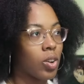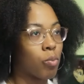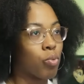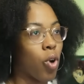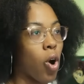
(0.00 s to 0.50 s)

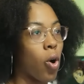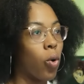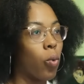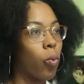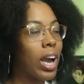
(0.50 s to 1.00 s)

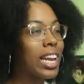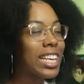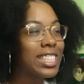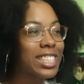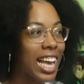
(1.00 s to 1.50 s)
Bro, what
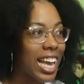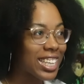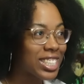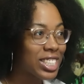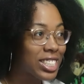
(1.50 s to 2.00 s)
is
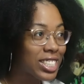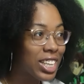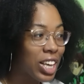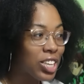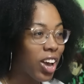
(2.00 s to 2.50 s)

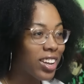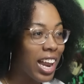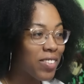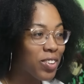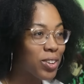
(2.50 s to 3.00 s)
this? Y'all
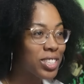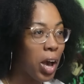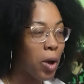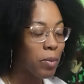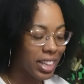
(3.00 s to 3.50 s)
not even gonna
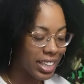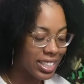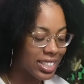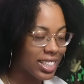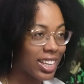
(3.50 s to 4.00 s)
tell me that
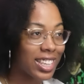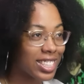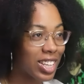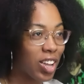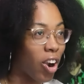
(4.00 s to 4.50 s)
this is the,
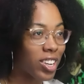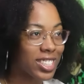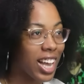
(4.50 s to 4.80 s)
the art